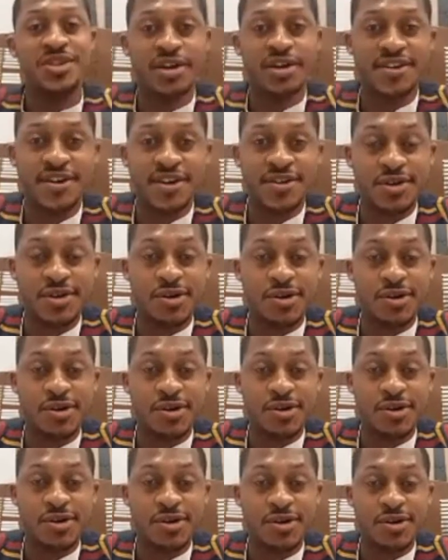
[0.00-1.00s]
that in
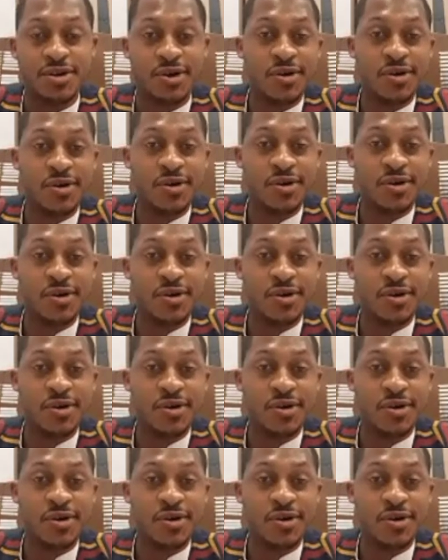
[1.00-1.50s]
the current